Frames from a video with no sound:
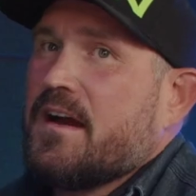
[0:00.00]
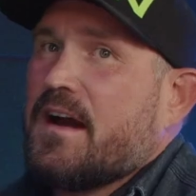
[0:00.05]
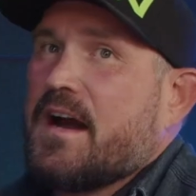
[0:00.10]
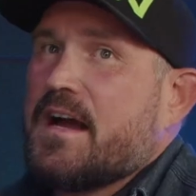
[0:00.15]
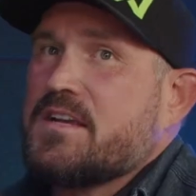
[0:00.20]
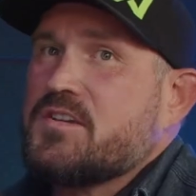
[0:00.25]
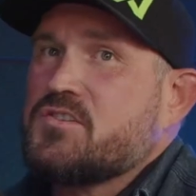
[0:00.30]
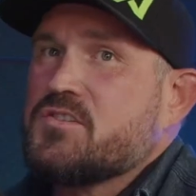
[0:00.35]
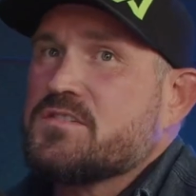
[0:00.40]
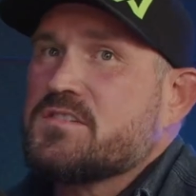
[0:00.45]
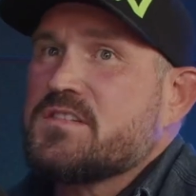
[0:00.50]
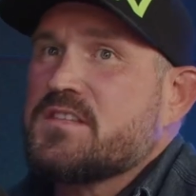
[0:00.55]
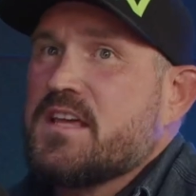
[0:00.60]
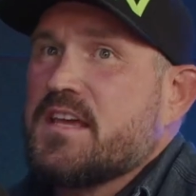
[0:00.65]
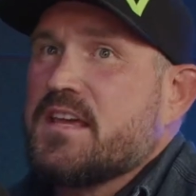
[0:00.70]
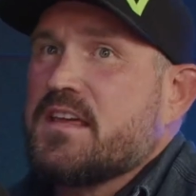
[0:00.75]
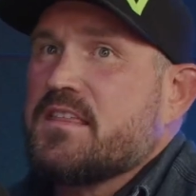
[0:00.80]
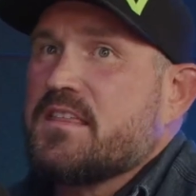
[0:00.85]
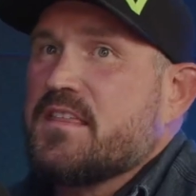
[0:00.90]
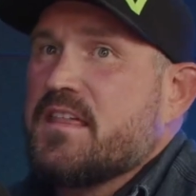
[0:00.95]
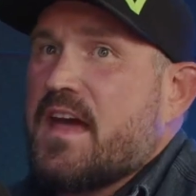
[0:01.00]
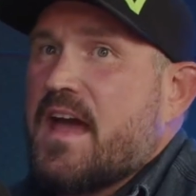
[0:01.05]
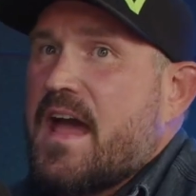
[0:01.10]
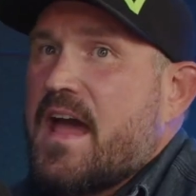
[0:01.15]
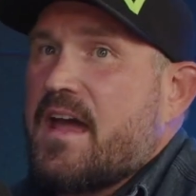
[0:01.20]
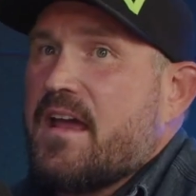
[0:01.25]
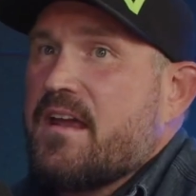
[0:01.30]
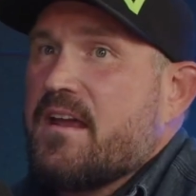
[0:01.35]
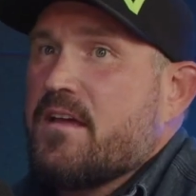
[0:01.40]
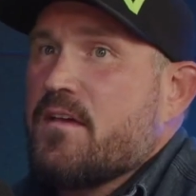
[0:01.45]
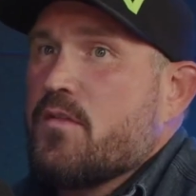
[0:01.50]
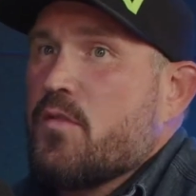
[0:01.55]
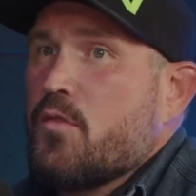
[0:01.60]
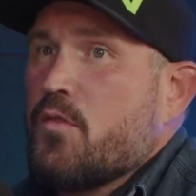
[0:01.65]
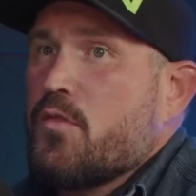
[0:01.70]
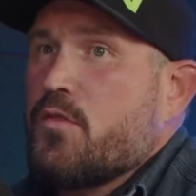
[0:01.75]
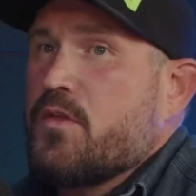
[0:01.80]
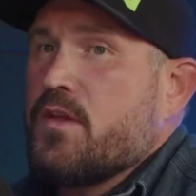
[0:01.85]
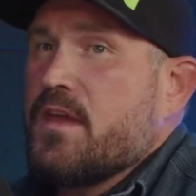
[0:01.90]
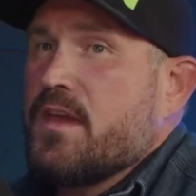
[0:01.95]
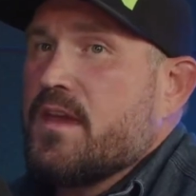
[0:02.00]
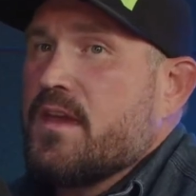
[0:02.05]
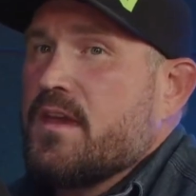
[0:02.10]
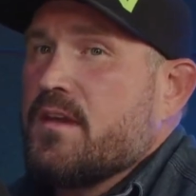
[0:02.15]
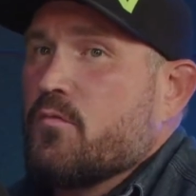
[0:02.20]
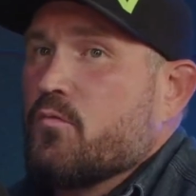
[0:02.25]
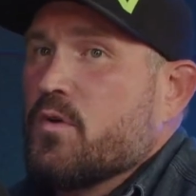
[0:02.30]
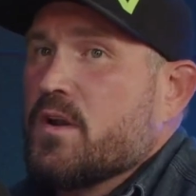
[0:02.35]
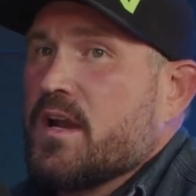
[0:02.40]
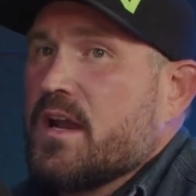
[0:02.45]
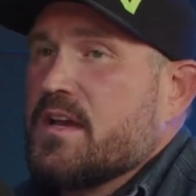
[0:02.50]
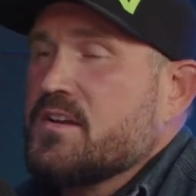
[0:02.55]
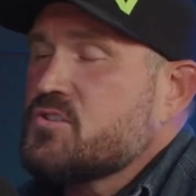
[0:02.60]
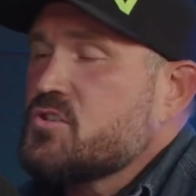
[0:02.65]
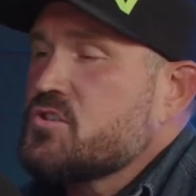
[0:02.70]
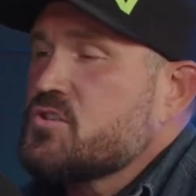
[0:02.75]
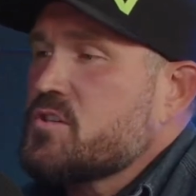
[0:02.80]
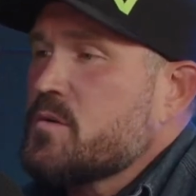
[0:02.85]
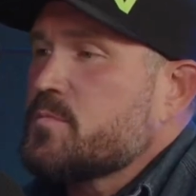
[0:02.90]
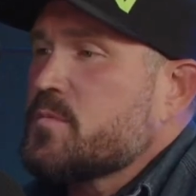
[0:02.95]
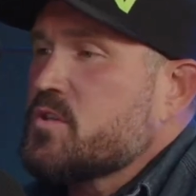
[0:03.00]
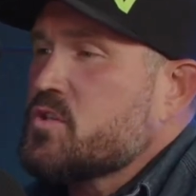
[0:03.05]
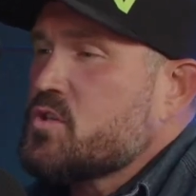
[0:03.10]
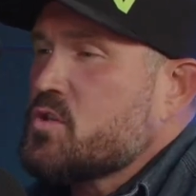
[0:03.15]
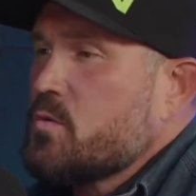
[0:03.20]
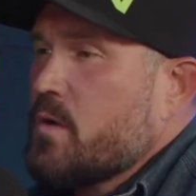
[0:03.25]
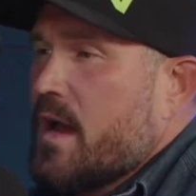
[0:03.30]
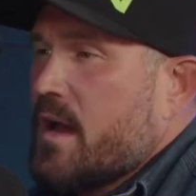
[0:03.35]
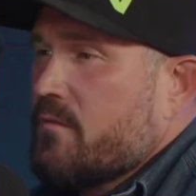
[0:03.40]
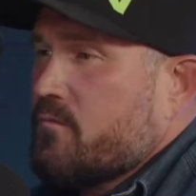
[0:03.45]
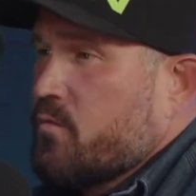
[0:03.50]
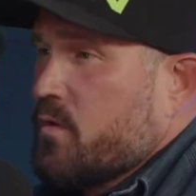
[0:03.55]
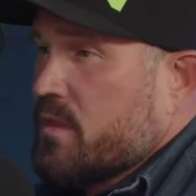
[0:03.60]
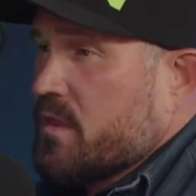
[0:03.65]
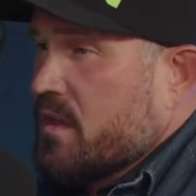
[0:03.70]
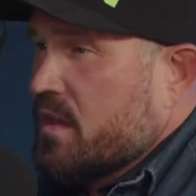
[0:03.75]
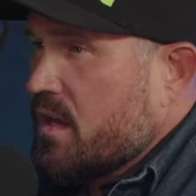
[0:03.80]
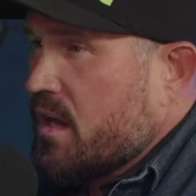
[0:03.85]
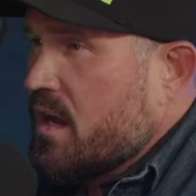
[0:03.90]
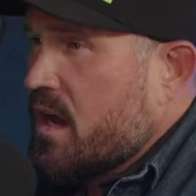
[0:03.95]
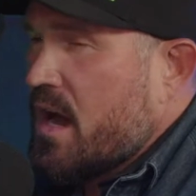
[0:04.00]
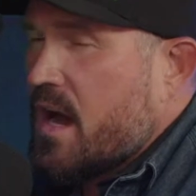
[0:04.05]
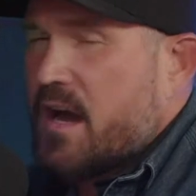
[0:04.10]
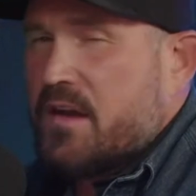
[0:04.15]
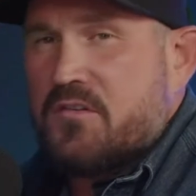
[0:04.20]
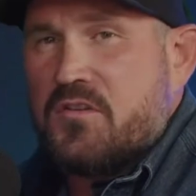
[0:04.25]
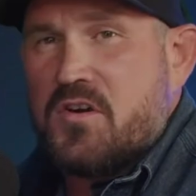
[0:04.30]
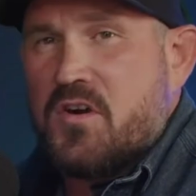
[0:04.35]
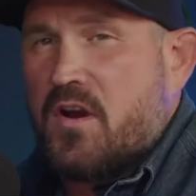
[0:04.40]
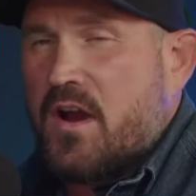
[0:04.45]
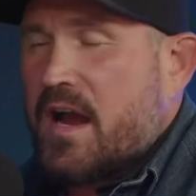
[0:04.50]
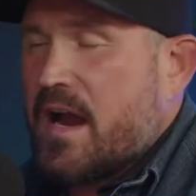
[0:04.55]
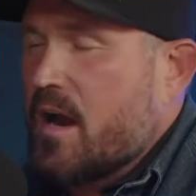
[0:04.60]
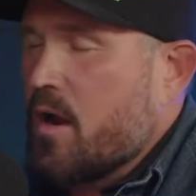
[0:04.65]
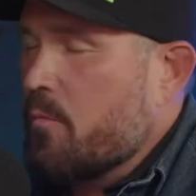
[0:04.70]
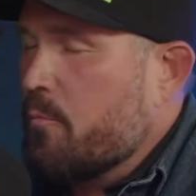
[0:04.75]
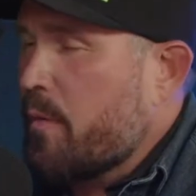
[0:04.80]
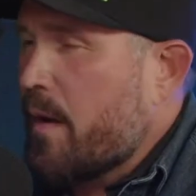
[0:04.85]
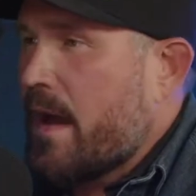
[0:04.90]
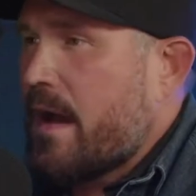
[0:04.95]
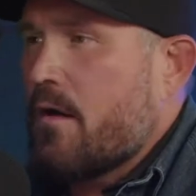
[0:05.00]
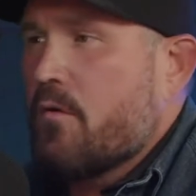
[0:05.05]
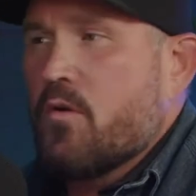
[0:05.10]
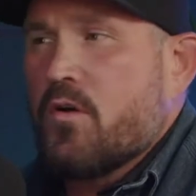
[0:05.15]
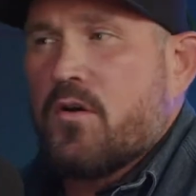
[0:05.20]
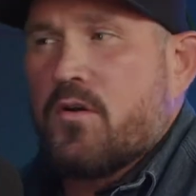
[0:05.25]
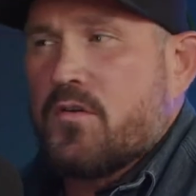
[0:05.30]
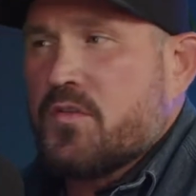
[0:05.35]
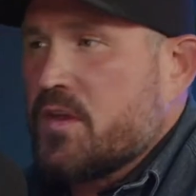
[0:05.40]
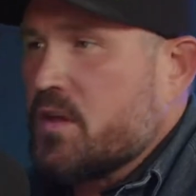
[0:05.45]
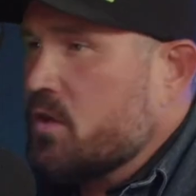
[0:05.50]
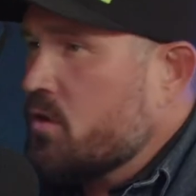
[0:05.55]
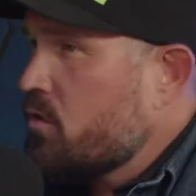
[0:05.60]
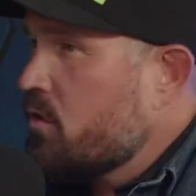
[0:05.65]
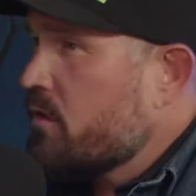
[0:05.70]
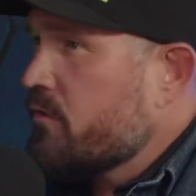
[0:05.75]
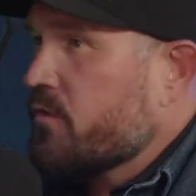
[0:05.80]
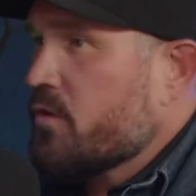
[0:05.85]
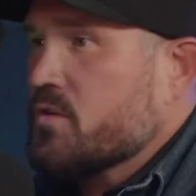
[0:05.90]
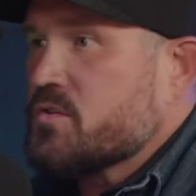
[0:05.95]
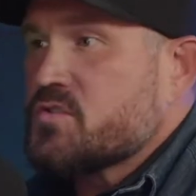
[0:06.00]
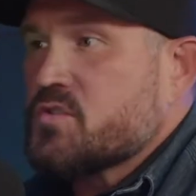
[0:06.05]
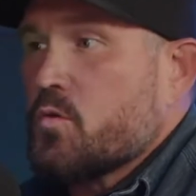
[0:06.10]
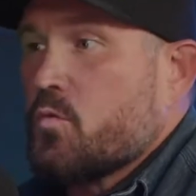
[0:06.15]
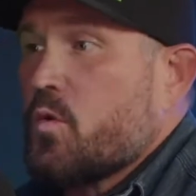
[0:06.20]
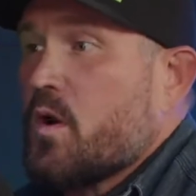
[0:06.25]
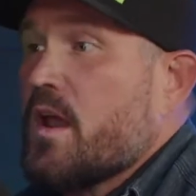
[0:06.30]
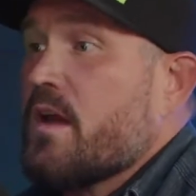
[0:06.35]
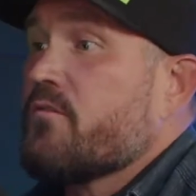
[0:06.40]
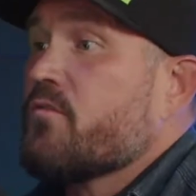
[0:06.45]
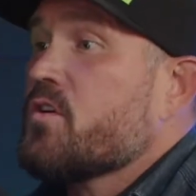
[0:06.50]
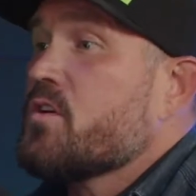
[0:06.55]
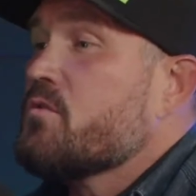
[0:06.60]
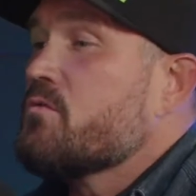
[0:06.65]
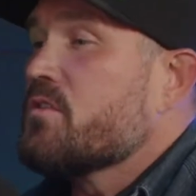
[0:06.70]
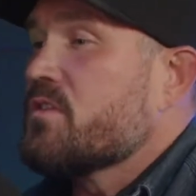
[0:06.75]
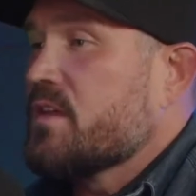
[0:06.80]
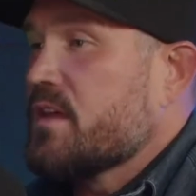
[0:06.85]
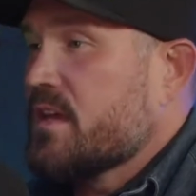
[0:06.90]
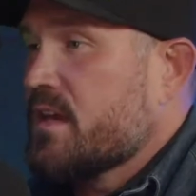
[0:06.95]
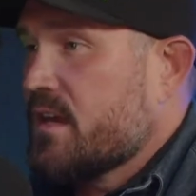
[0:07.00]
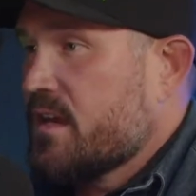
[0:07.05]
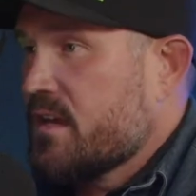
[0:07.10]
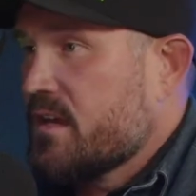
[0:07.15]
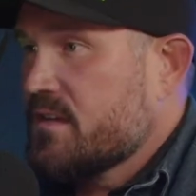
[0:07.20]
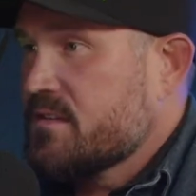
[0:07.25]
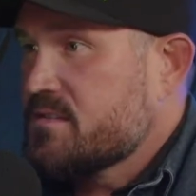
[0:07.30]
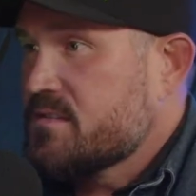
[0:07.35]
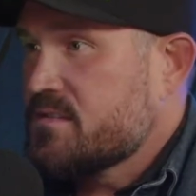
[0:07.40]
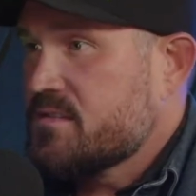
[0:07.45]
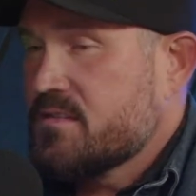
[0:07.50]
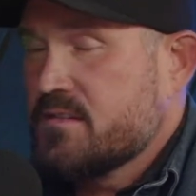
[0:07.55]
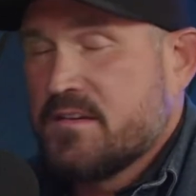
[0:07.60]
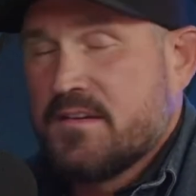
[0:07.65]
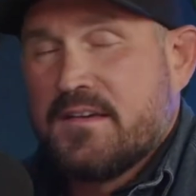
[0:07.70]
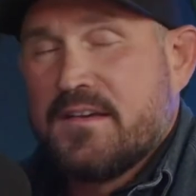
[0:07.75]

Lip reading: I just think that the relationship that you have with God or your higher power or the universe or whatever you think it is